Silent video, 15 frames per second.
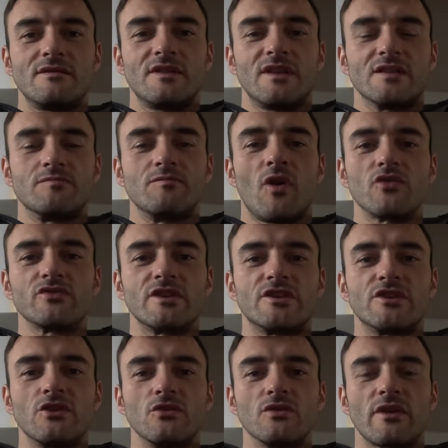this
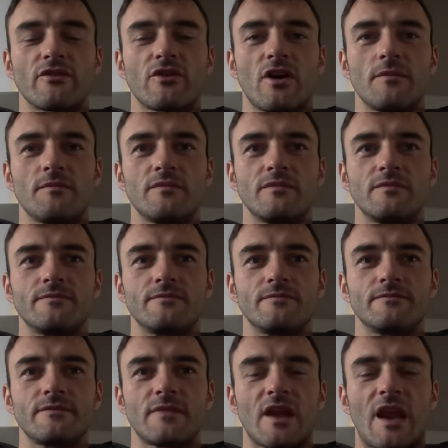multi-tool I've got,
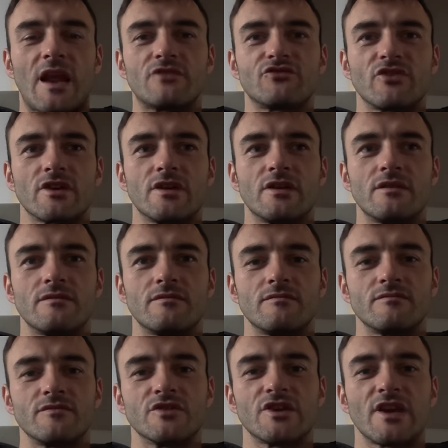electric
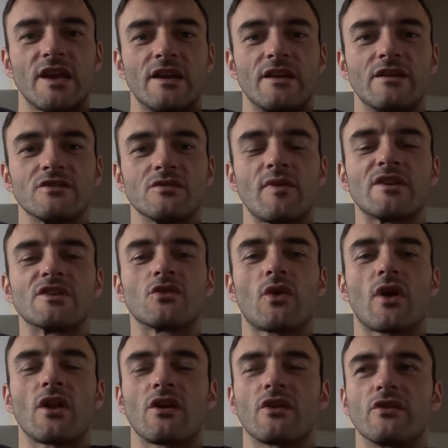machine, so it makes
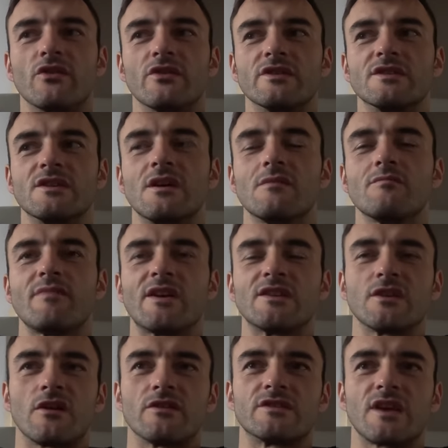quite a lot of noise,
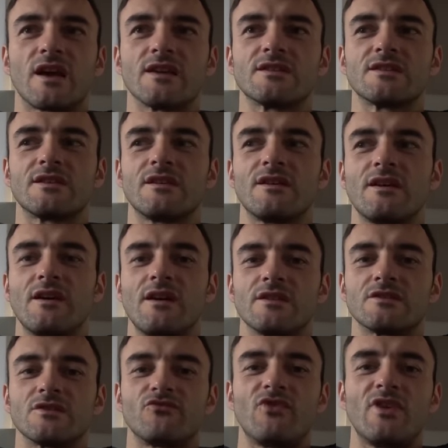makes a lot of dust.
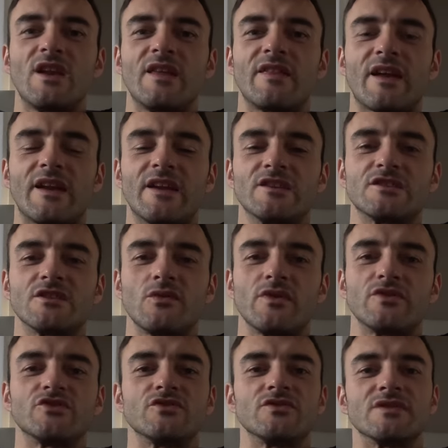So really that needs
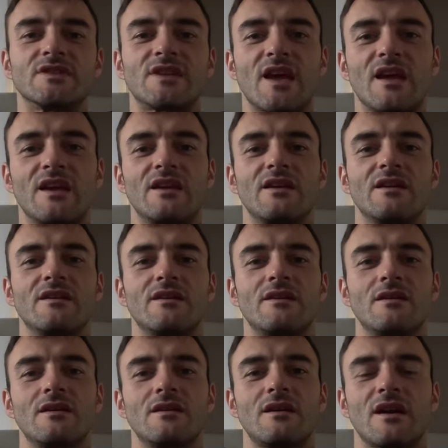doing during the day.
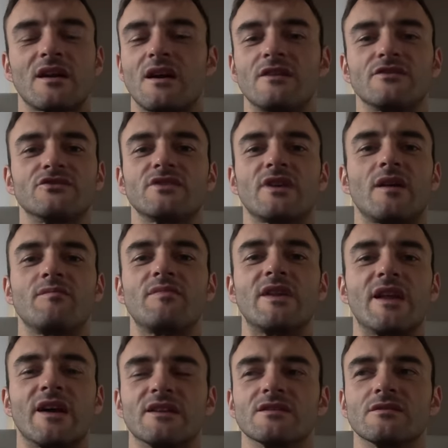I can't do that at
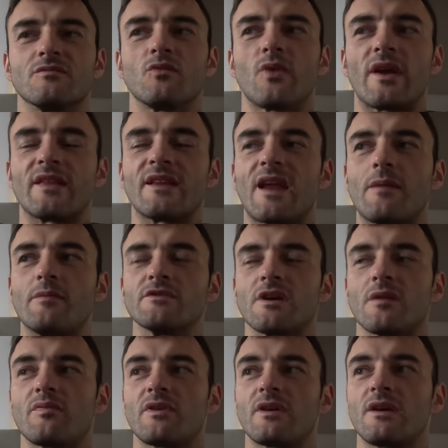midnight, it'll wake the neighbours
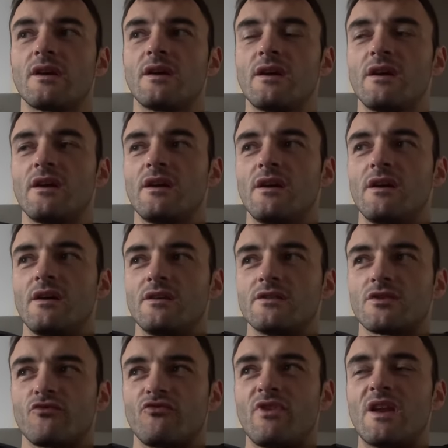up.
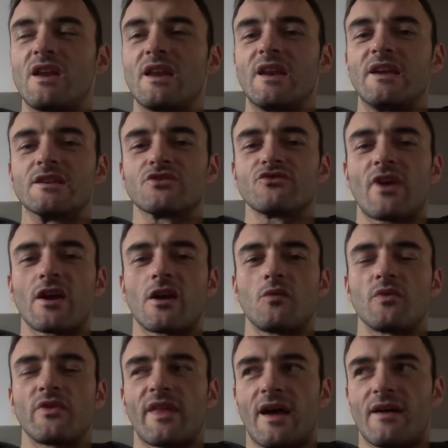So really need to crack on
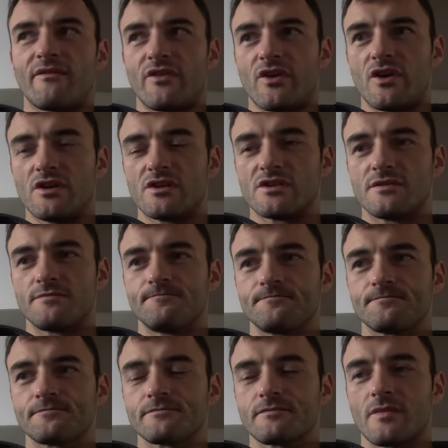with that first.
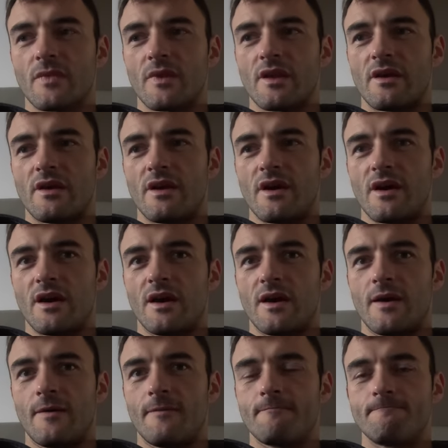
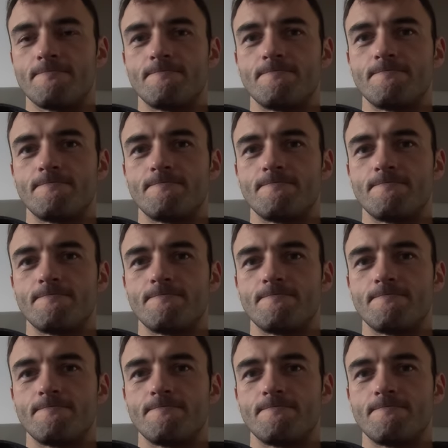So